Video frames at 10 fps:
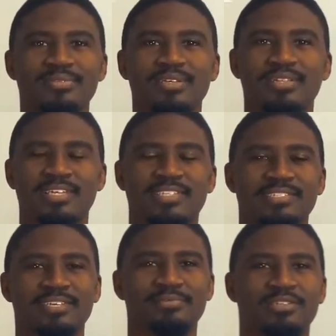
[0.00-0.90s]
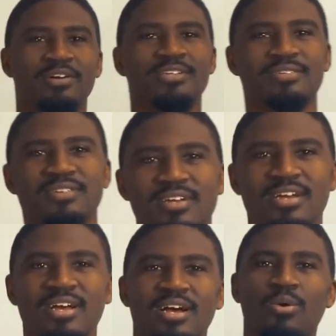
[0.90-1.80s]
Let's get some started.
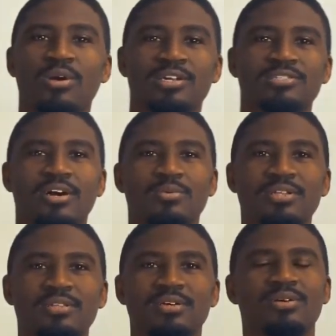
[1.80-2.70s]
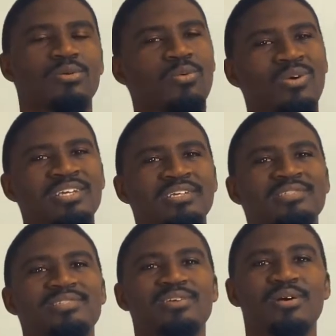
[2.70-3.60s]
We're gonna start with, what
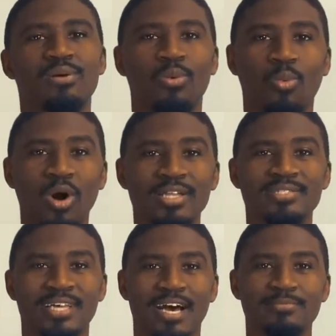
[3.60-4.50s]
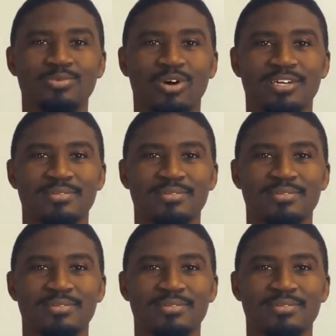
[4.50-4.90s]
is 1 times 1?